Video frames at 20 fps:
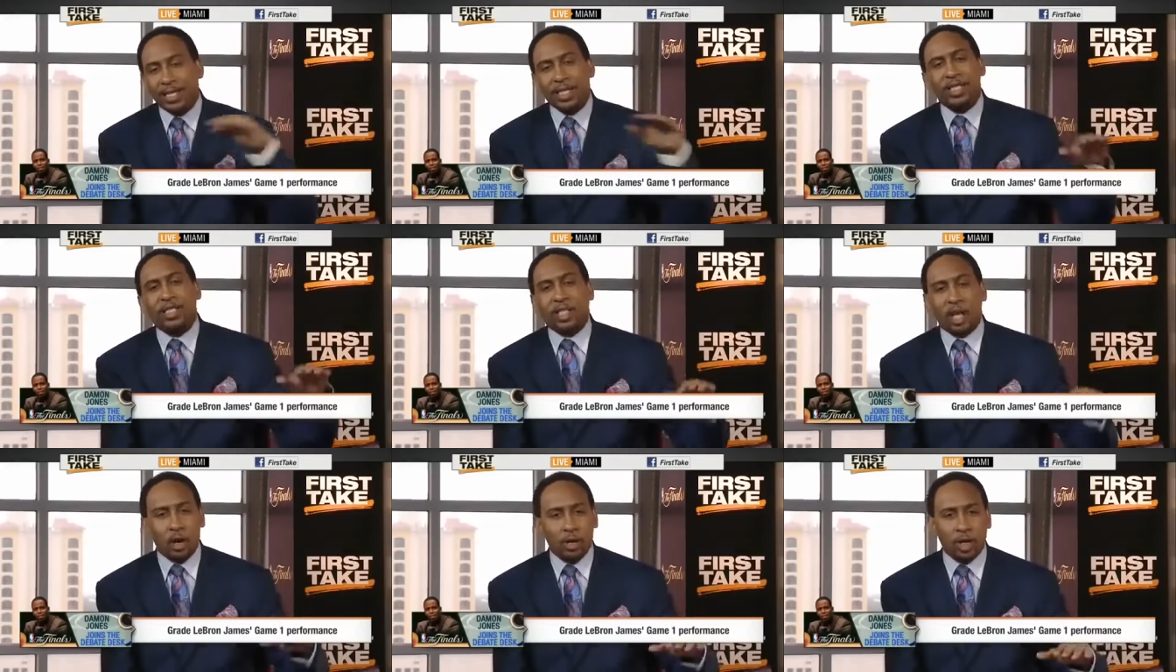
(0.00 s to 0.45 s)

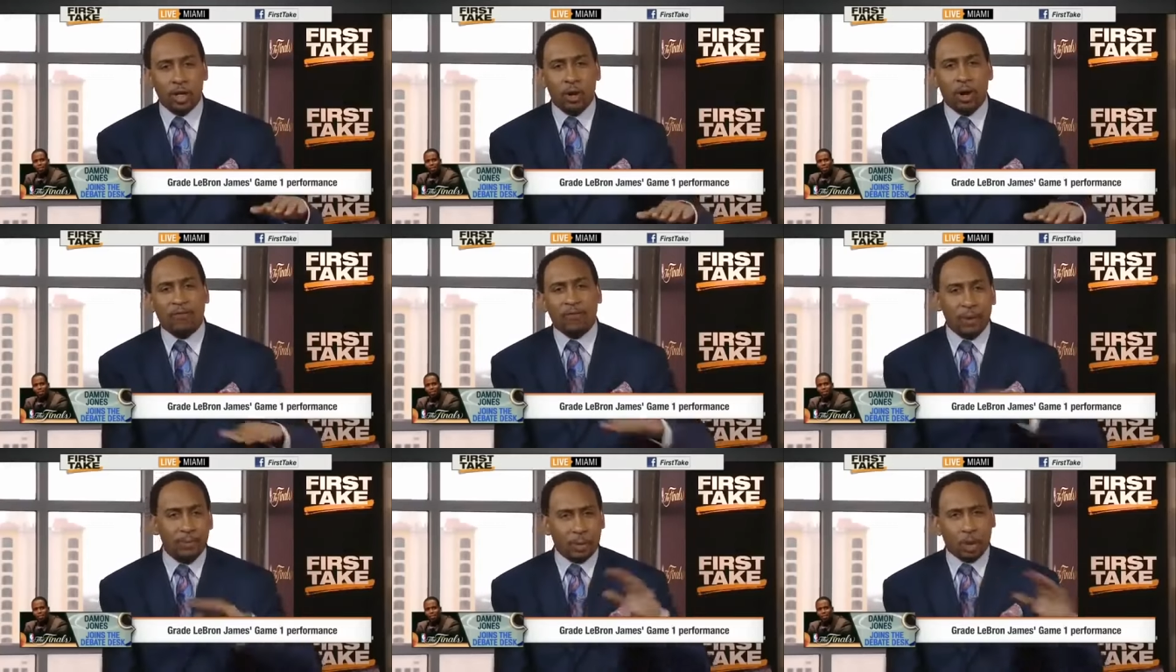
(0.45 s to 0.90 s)
Just turn it
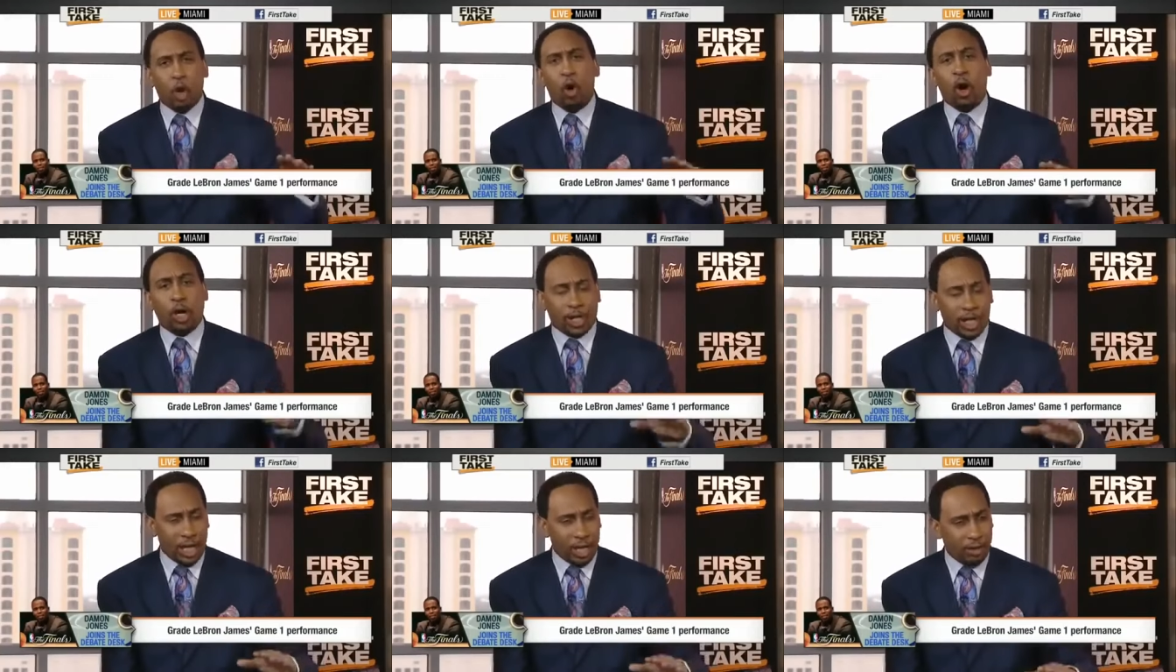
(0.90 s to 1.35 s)
off. I'm
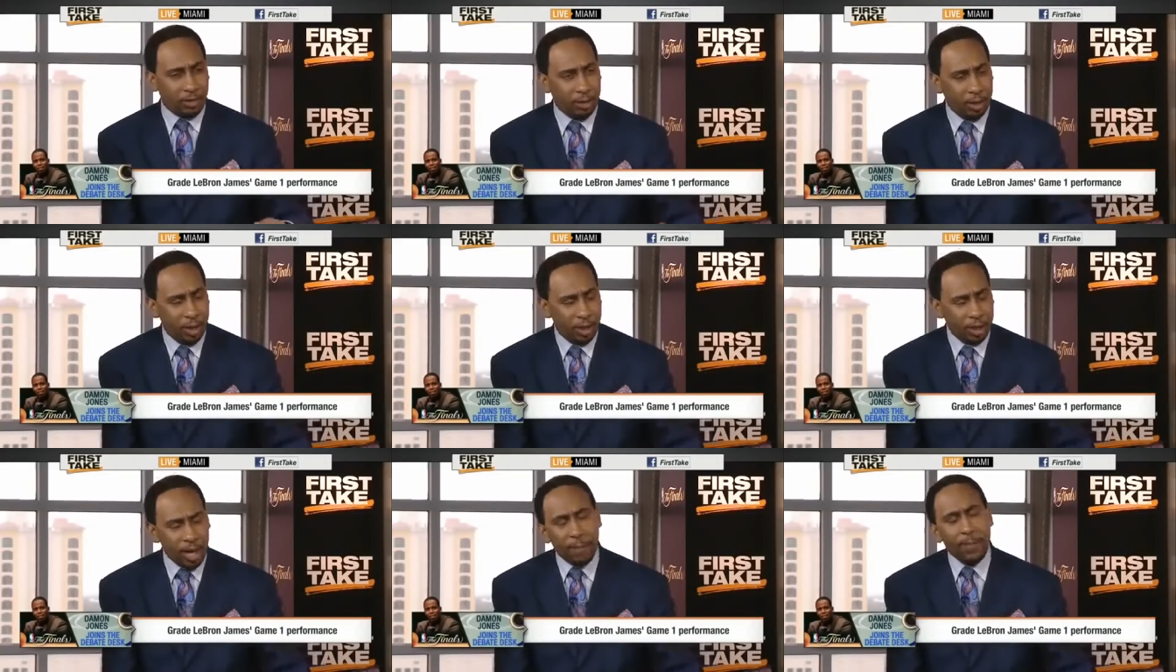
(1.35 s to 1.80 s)
talking.
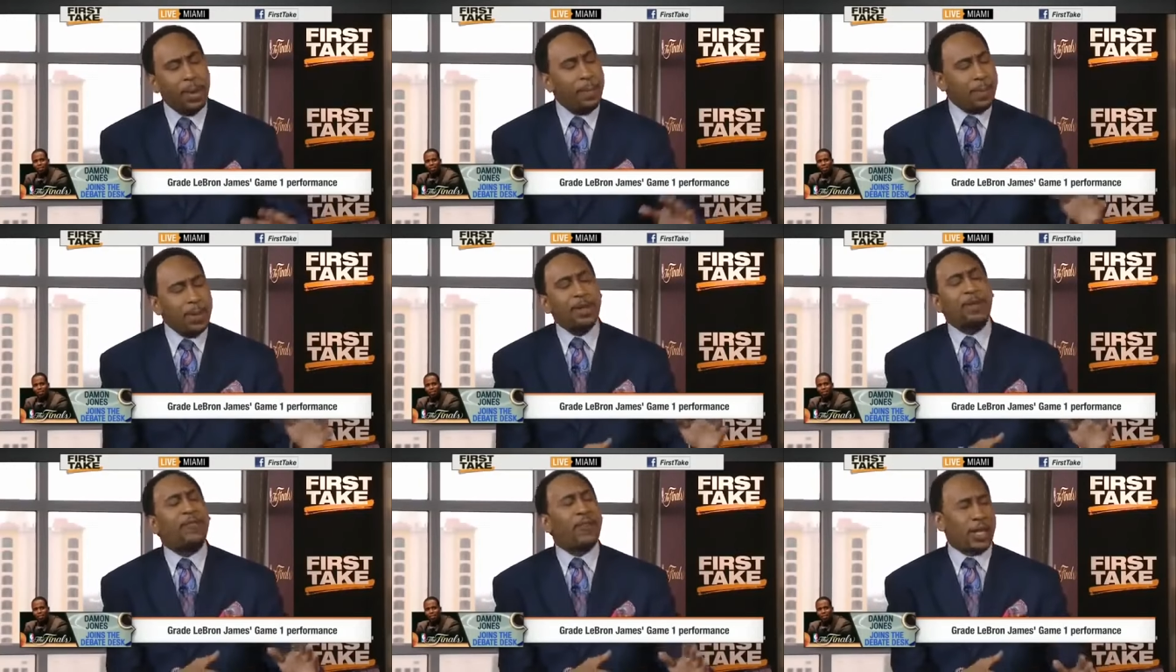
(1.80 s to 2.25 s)
Let me
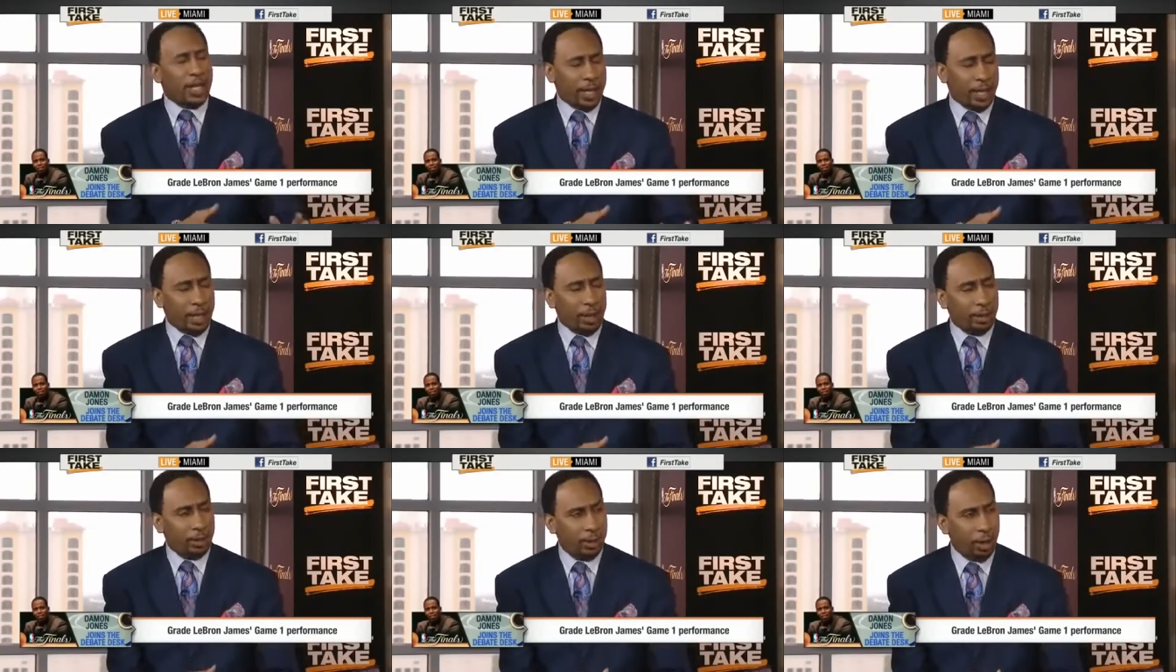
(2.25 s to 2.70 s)
be
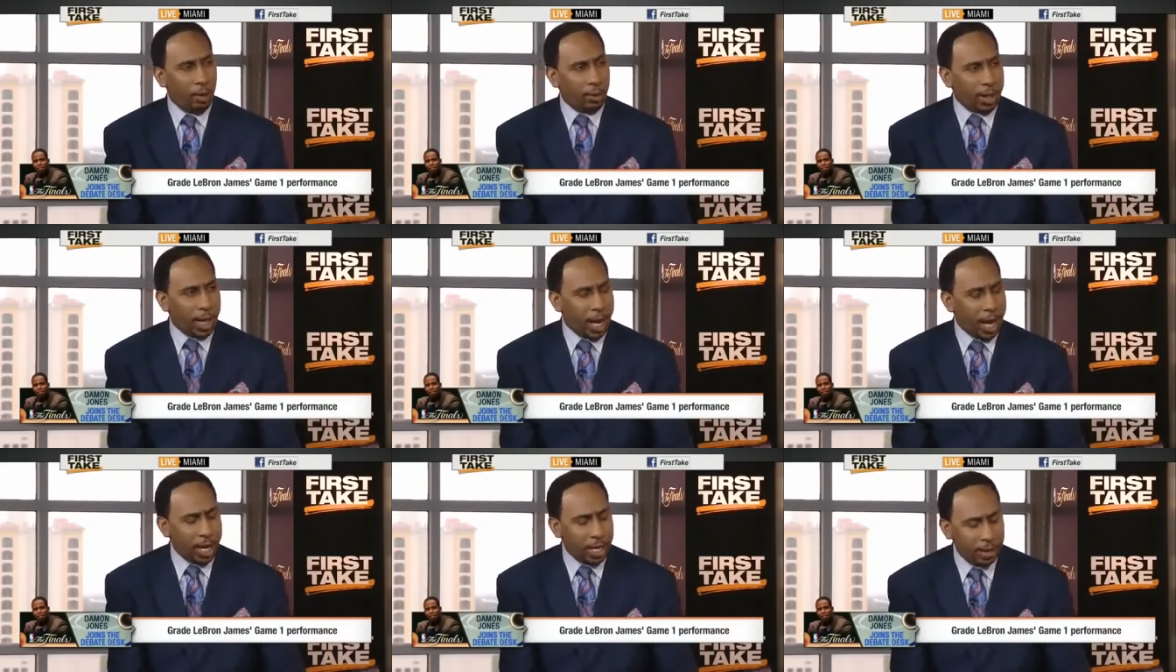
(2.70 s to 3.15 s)
clear,
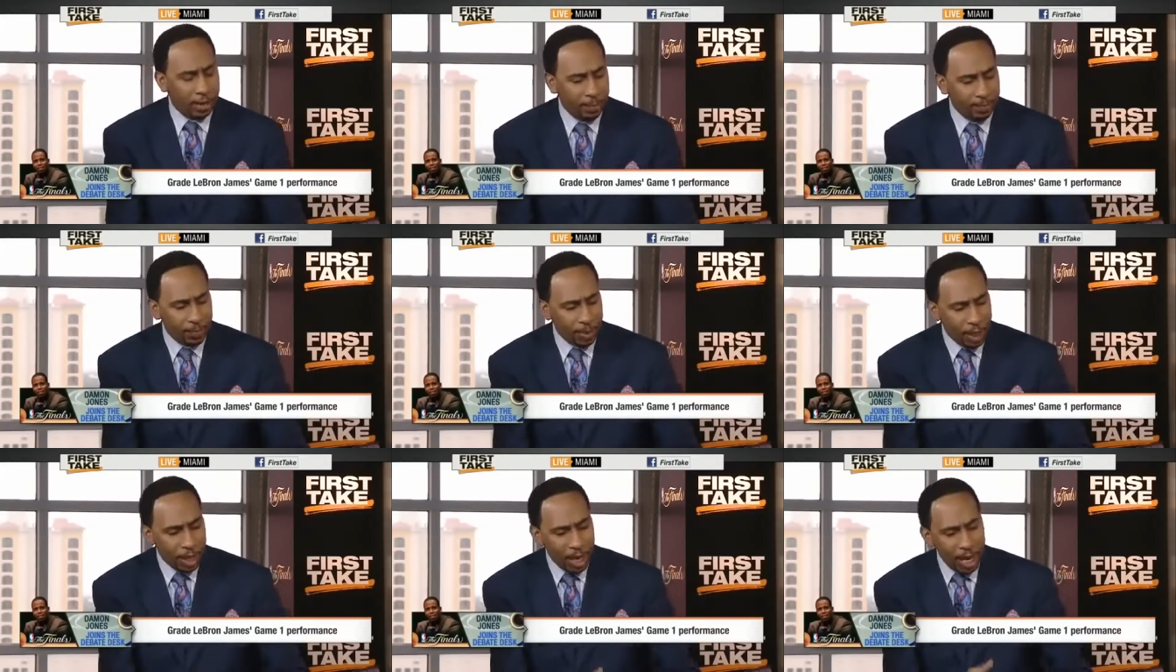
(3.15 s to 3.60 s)
okay?
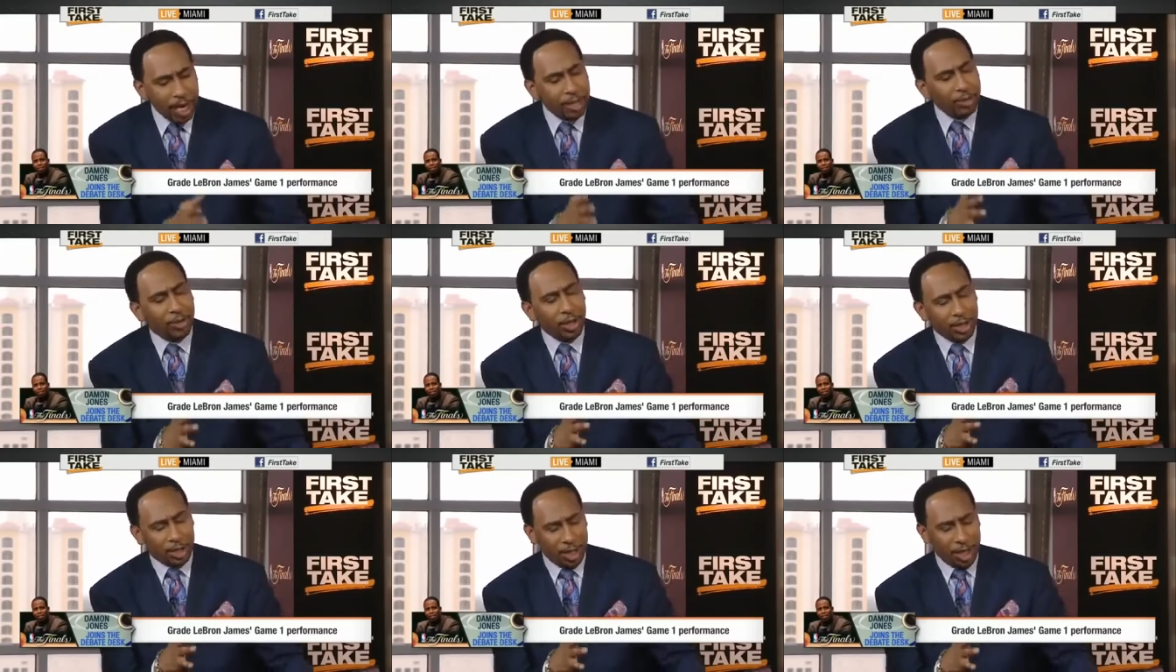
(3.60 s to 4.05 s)

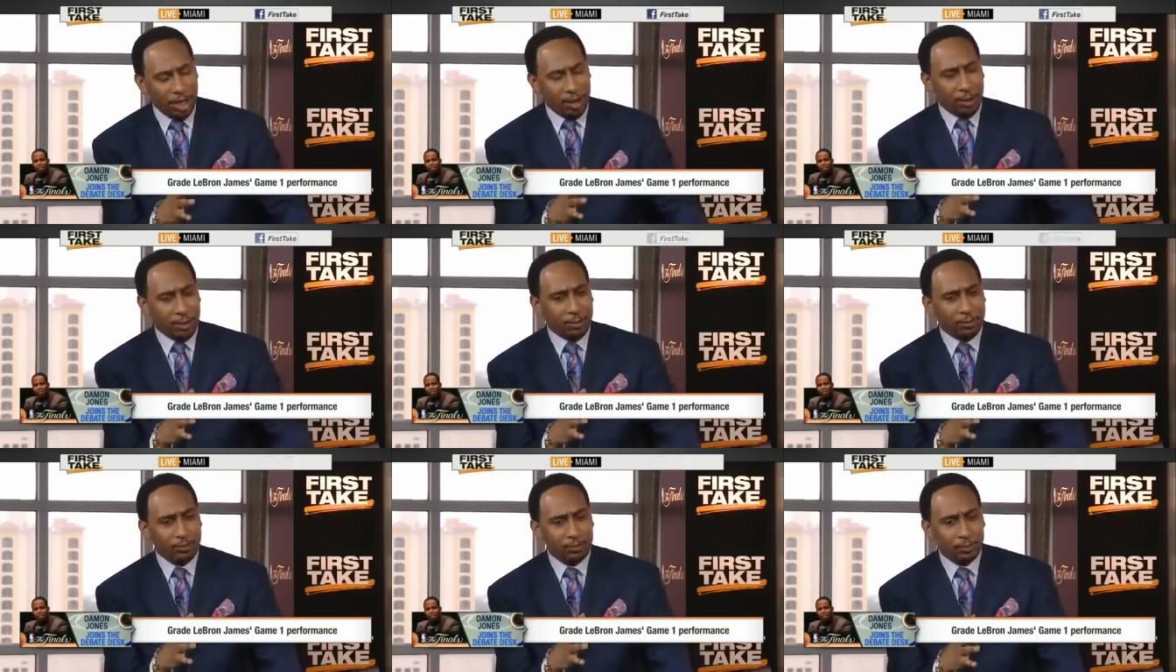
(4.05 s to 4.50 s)
Here's the deal.